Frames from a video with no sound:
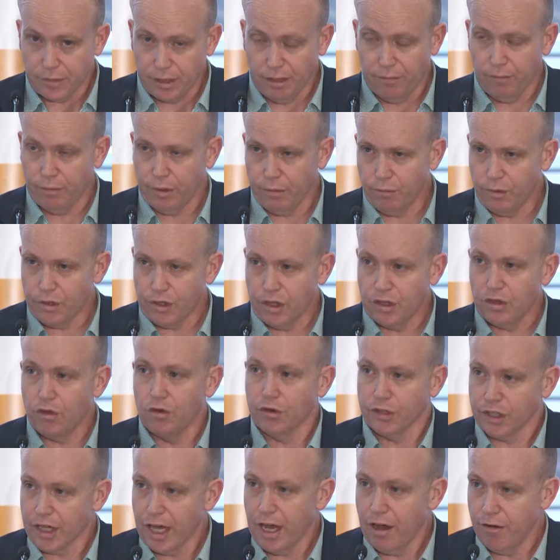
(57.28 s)
which is
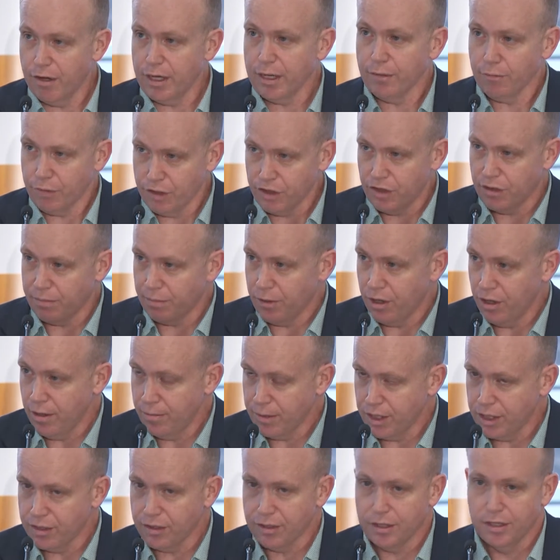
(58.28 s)
ongoing, which is
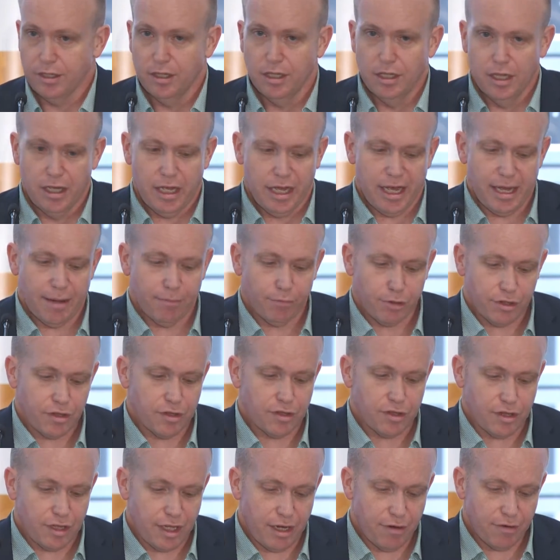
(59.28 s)
permanent, um, which
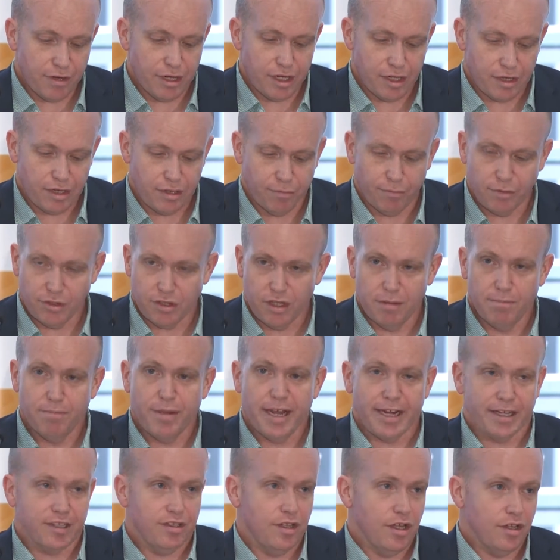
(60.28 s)
is serious and which
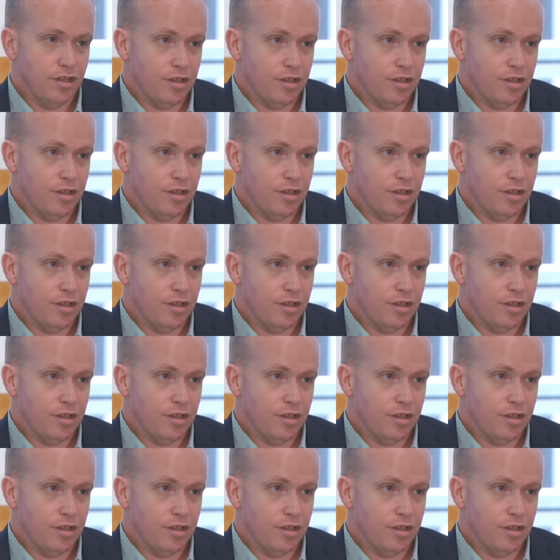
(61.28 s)
impacts their